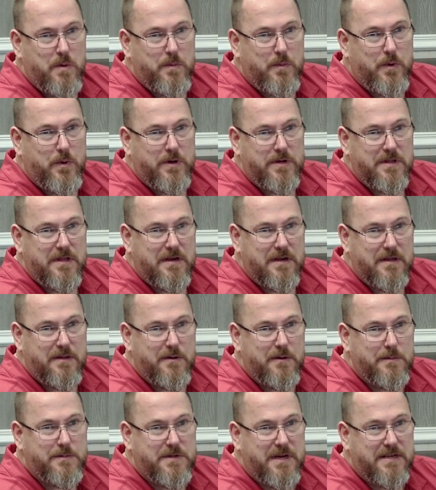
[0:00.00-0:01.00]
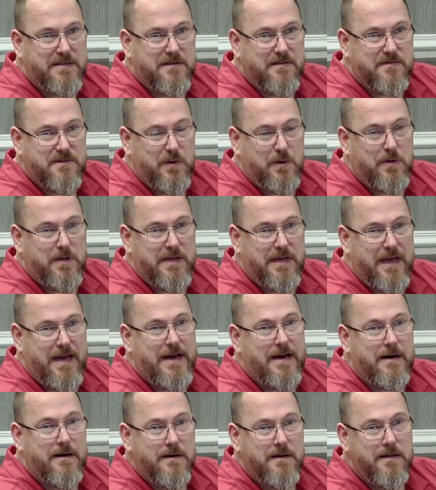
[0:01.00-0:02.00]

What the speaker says: important than other objectives. Holy cow.